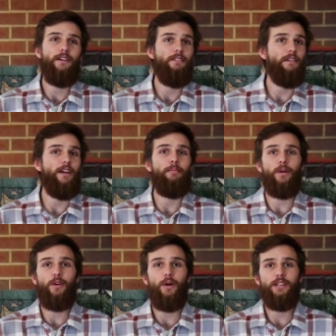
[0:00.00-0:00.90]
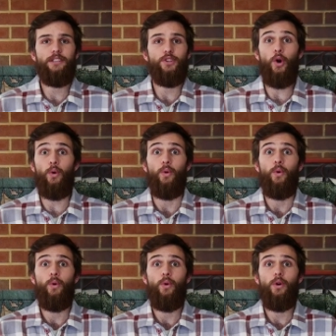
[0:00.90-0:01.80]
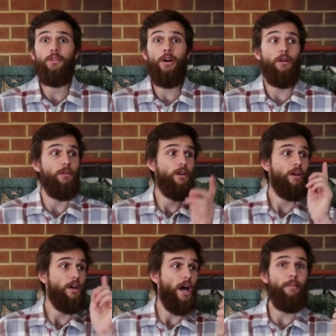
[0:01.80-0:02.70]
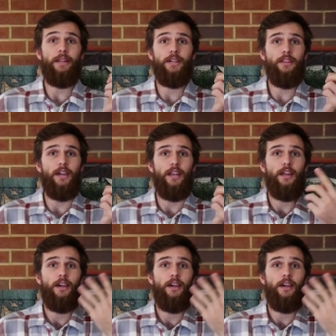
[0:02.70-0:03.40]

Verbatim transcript: If you have any more questions, oh, no, I'm not done yet.